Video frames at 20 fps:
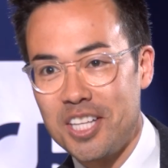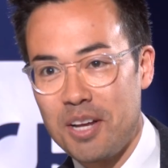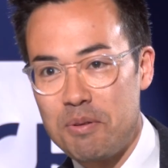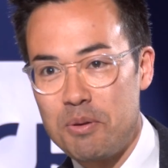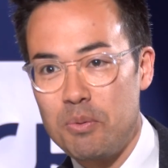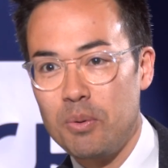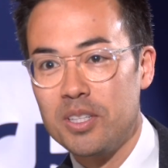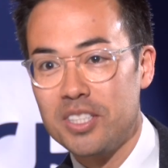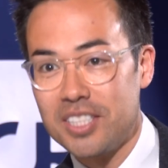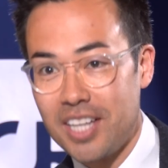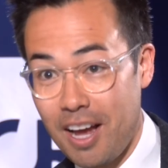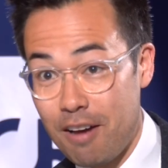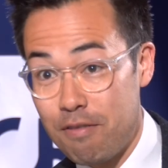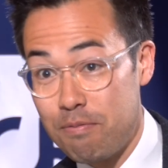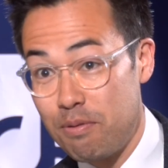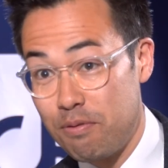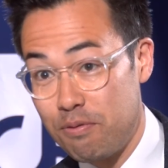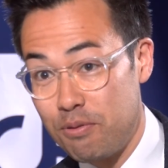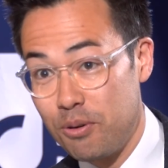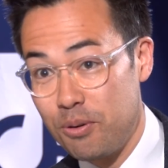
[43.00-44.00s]
that we want to have
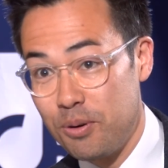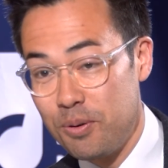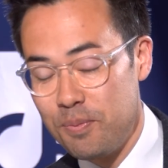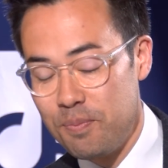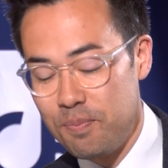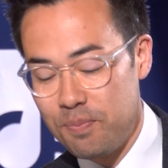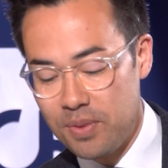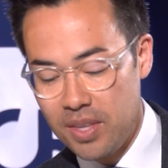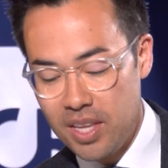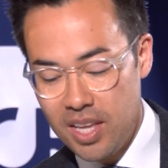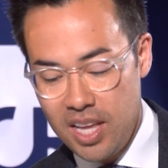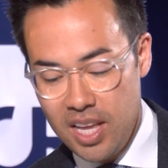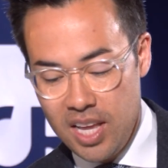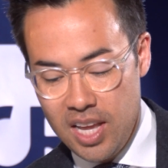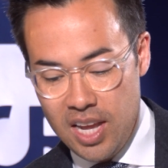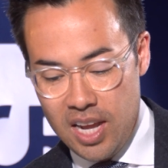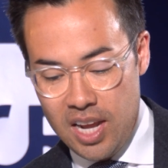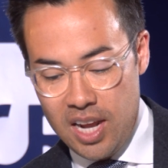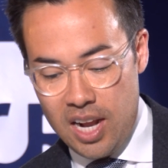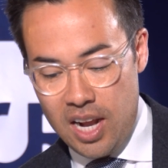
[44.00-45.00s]
before.
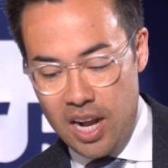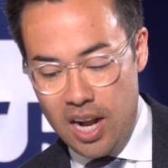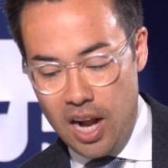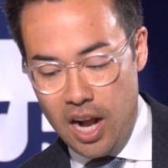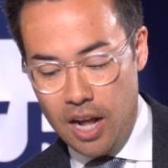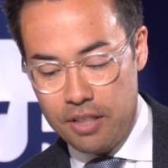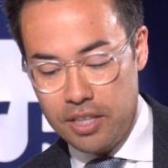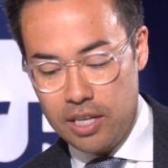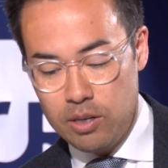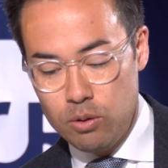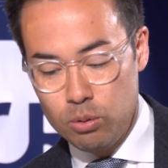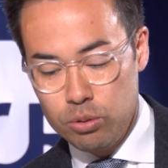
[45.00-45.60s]
I think